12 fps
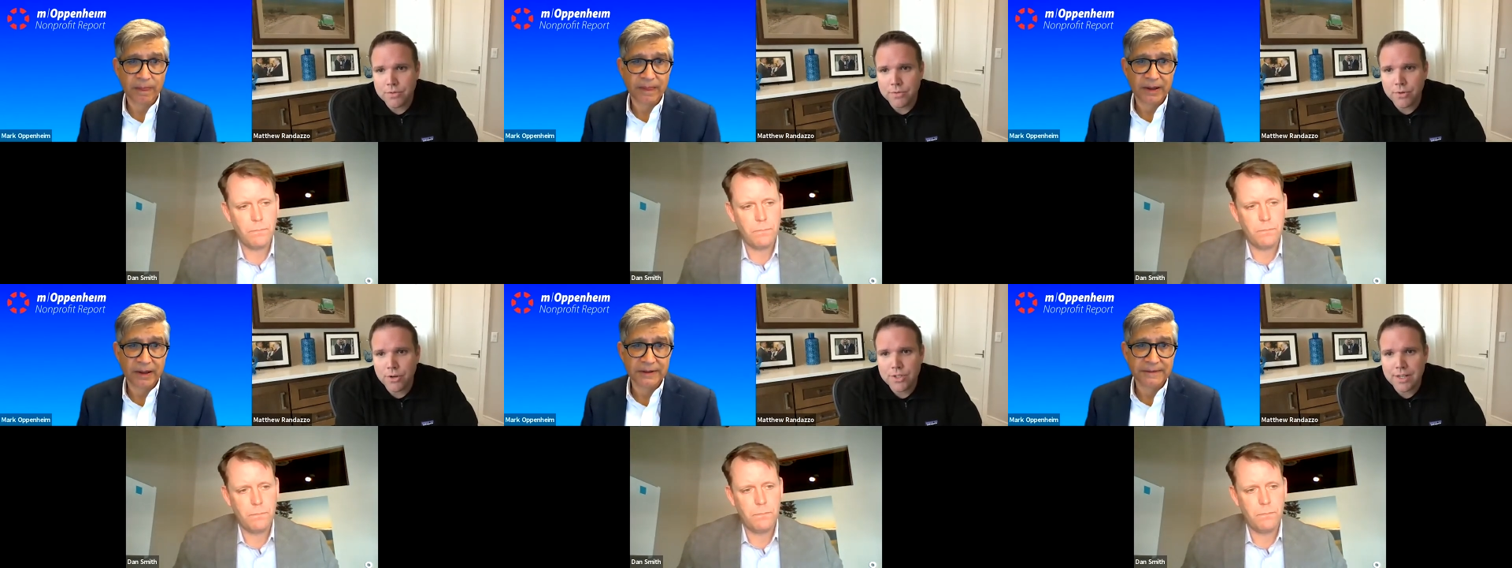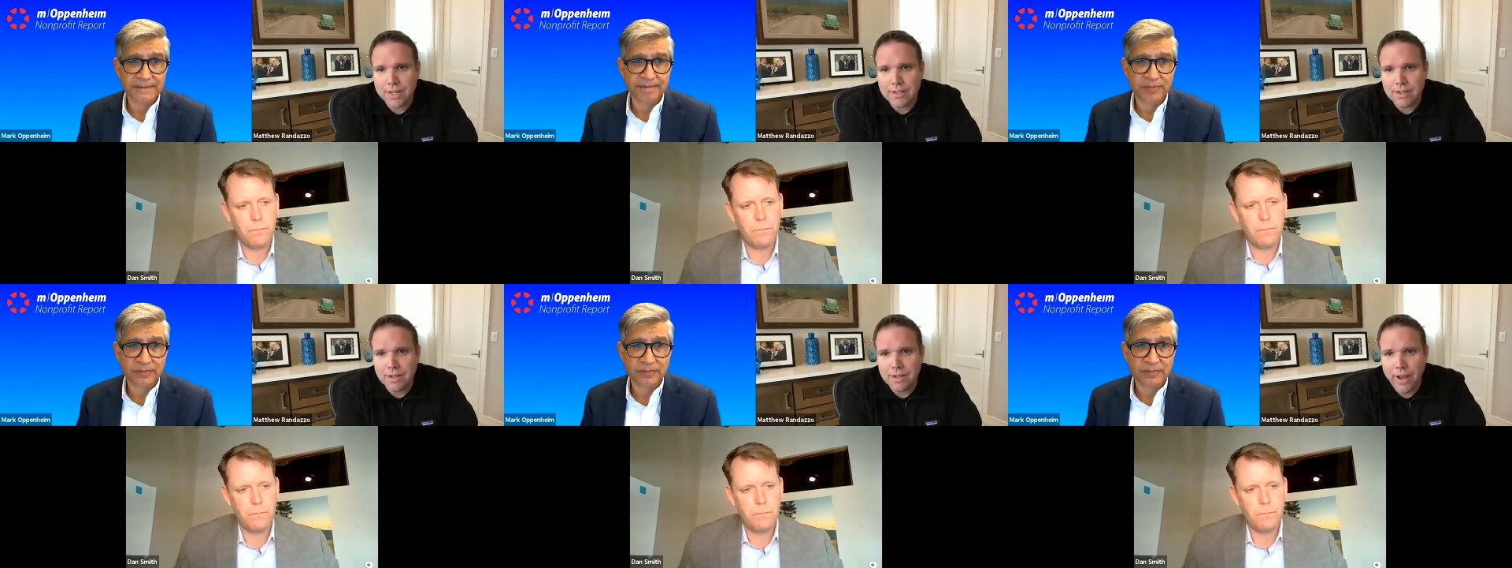Speaker 1: of years. First
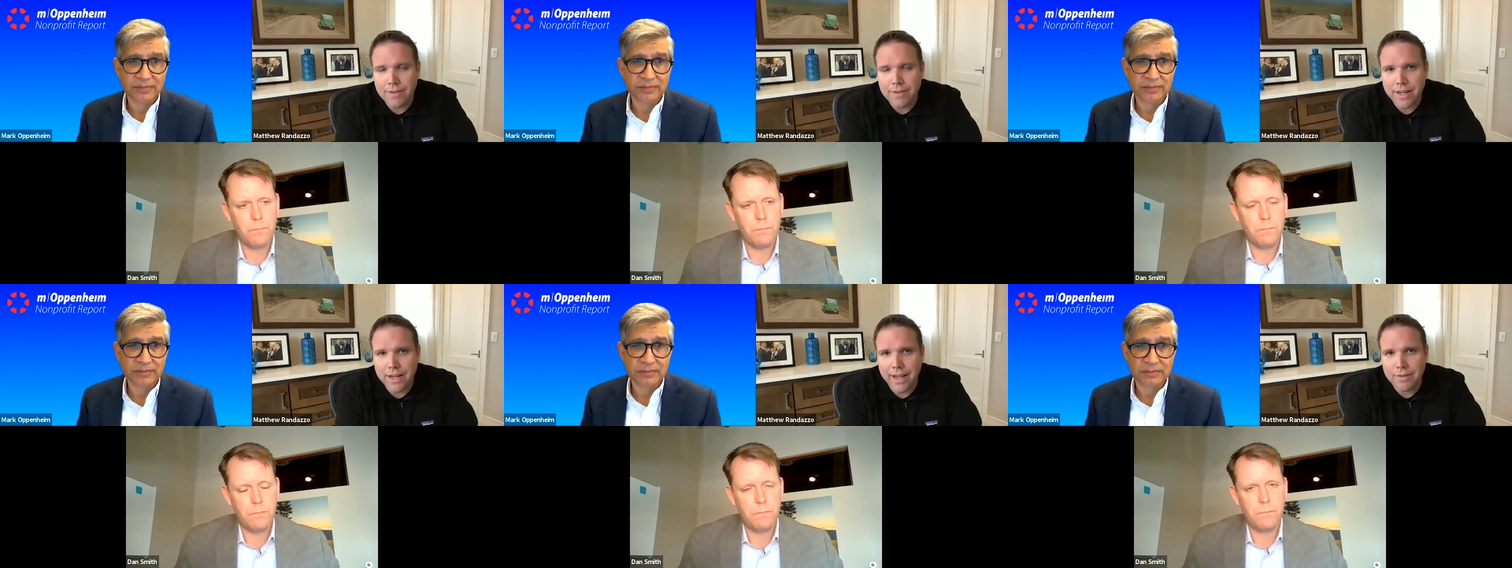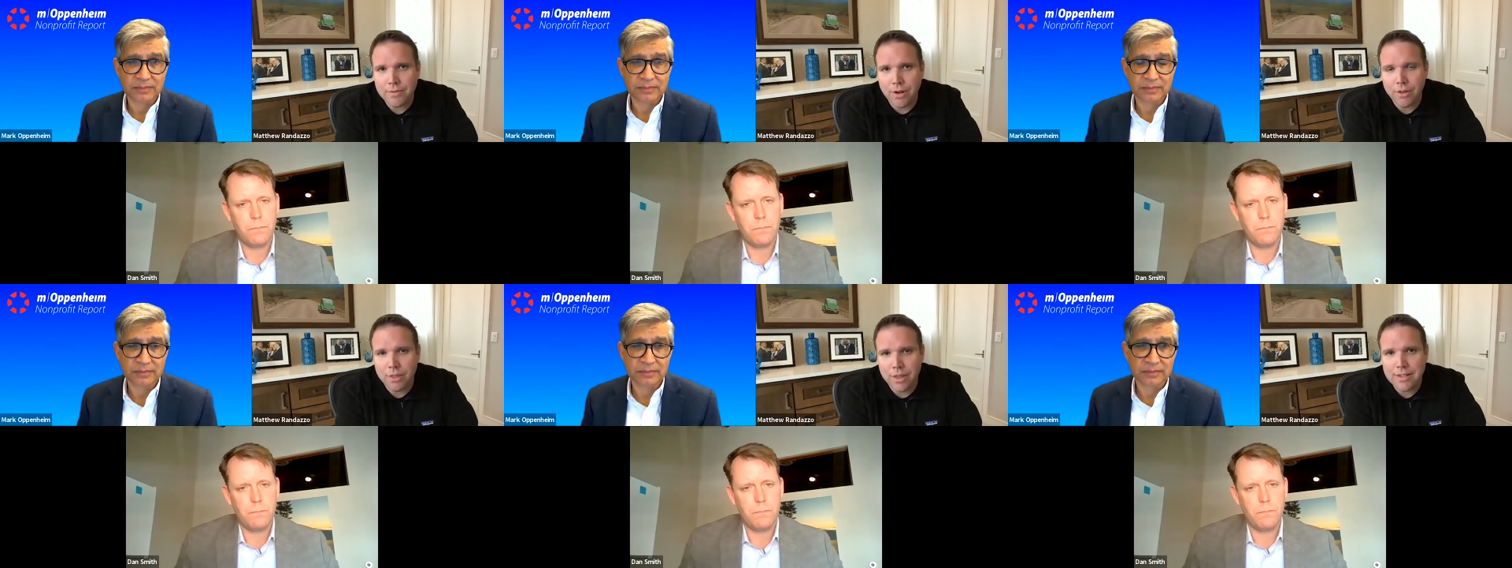is you have to have
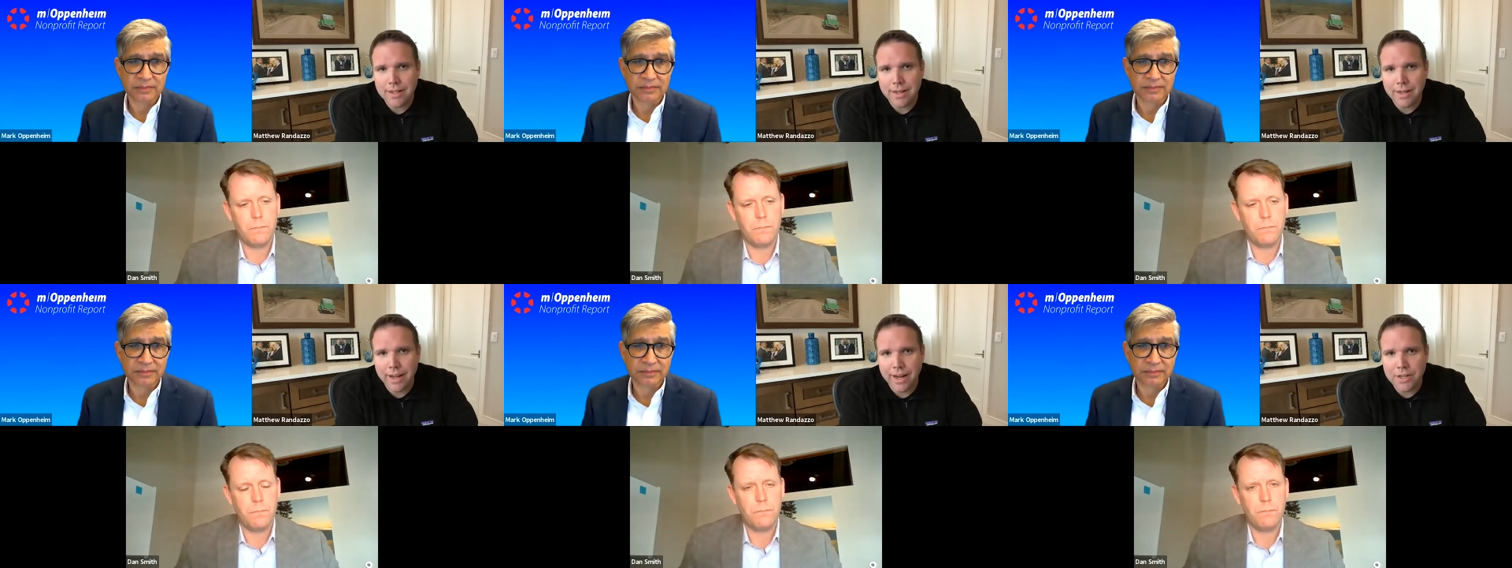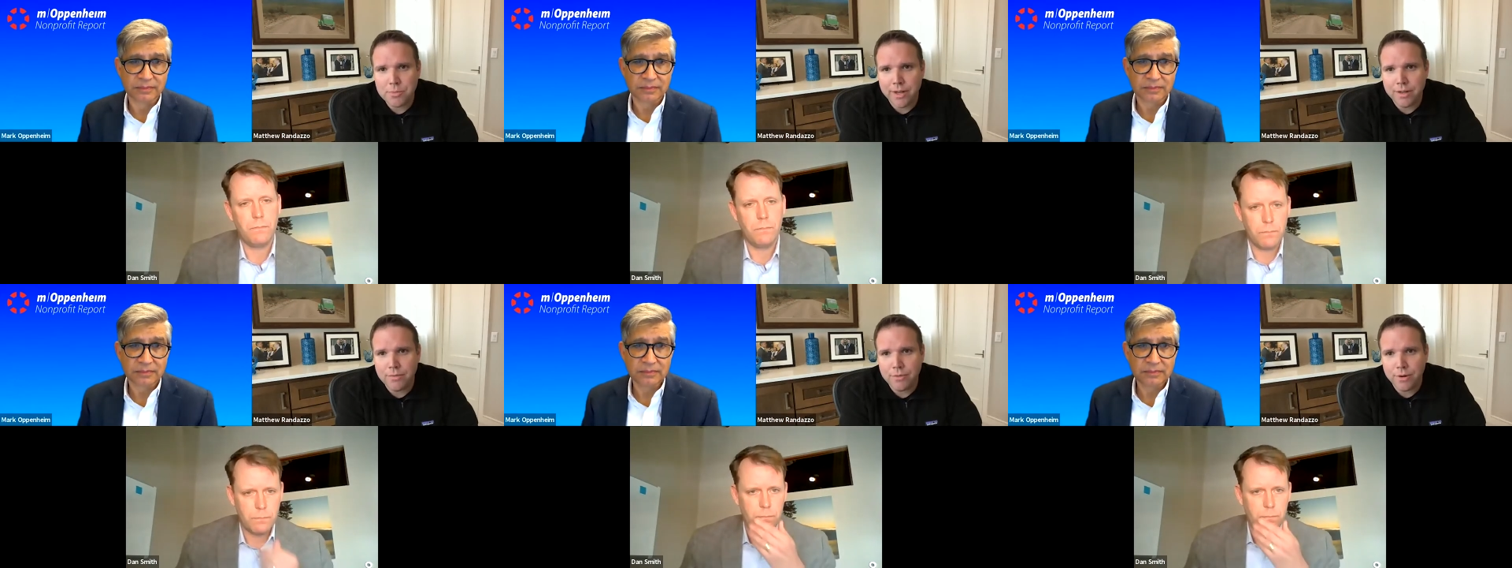authentic
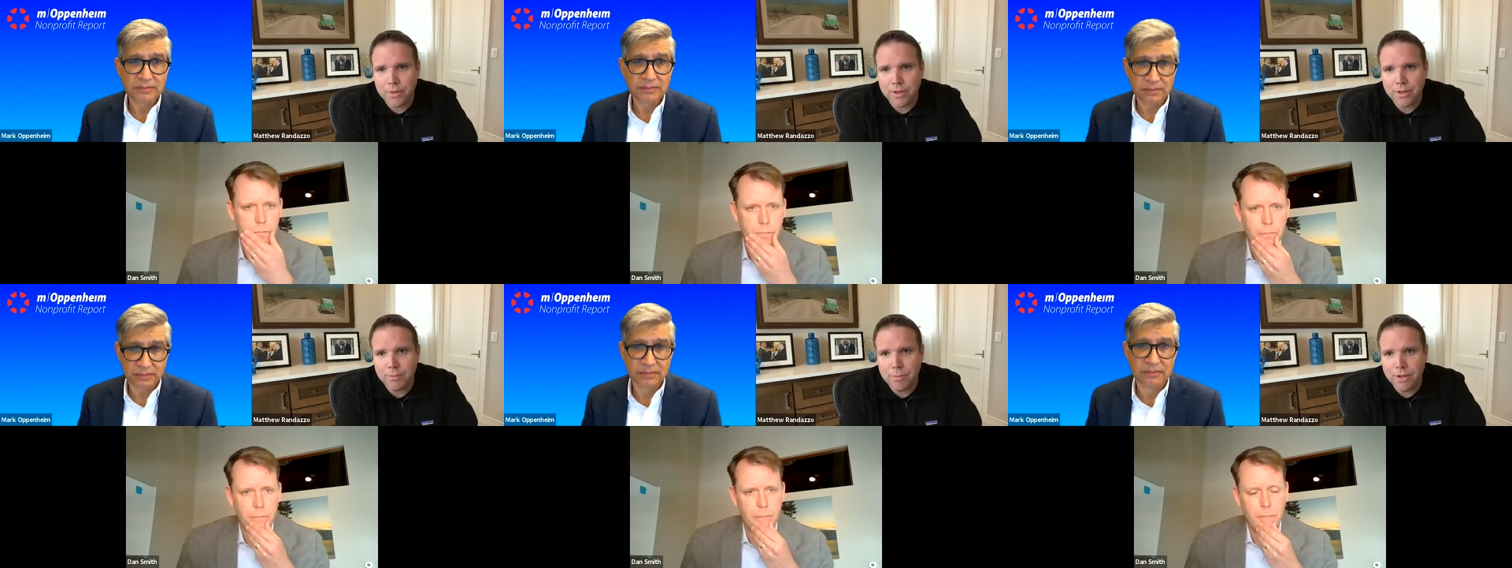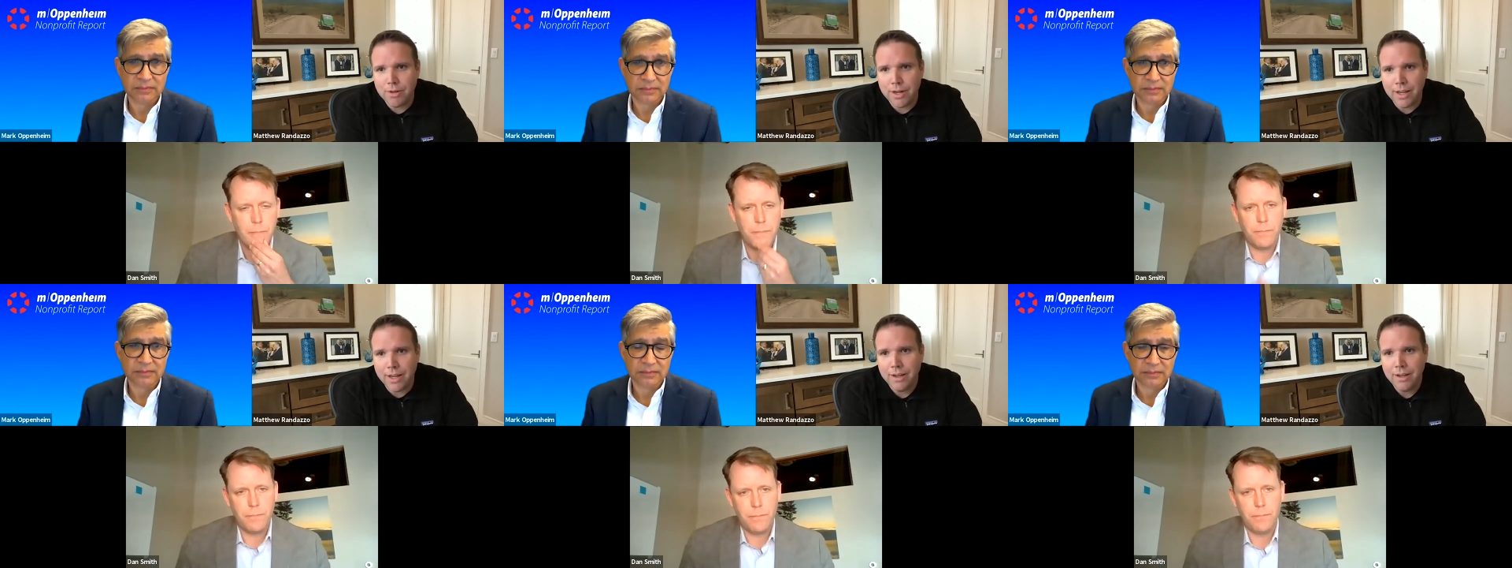engagement from the
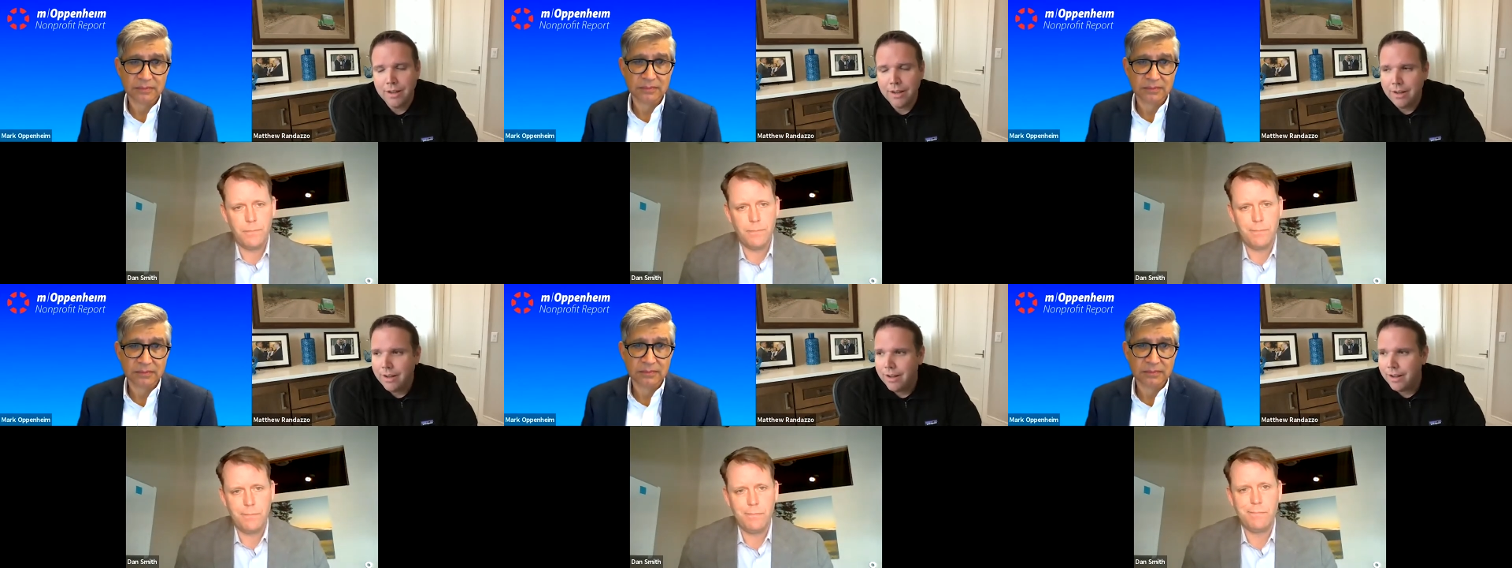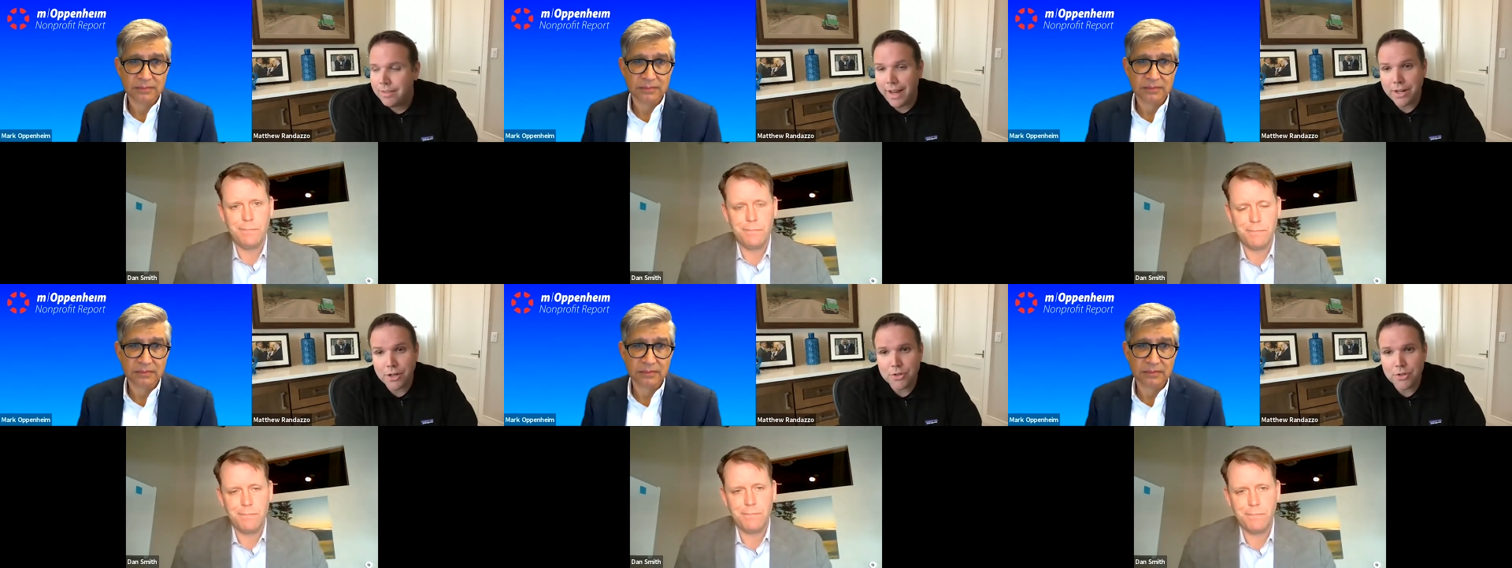community
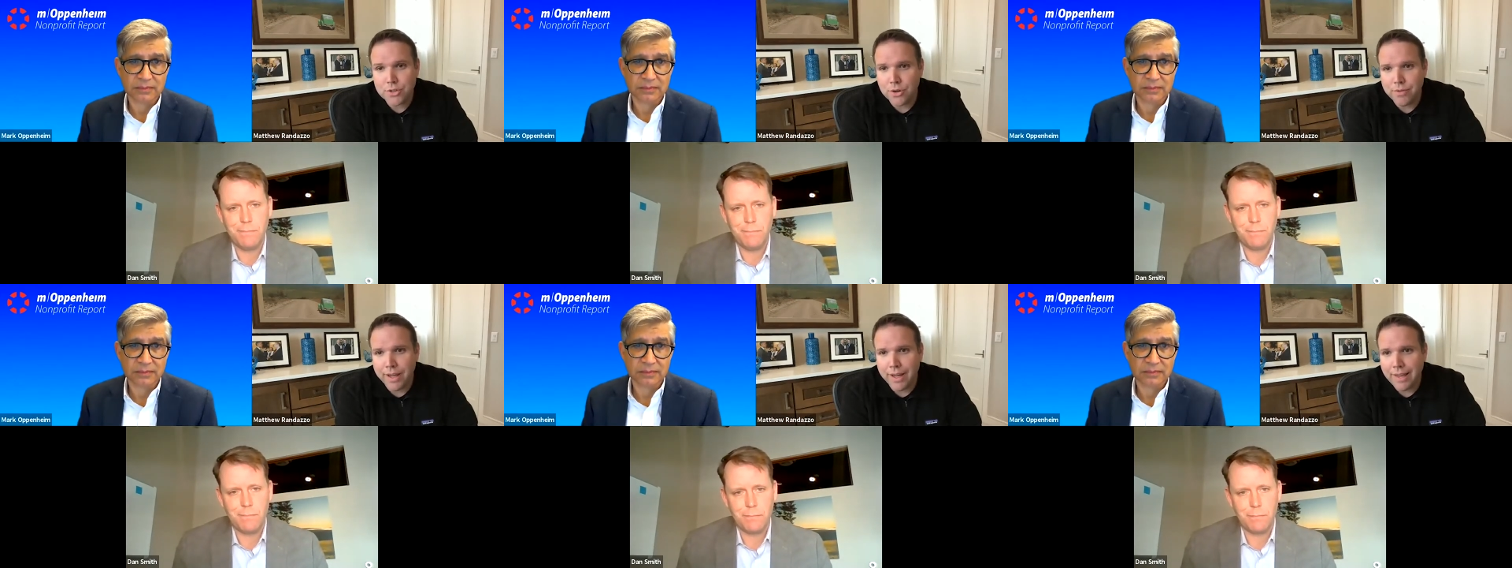that you're serving.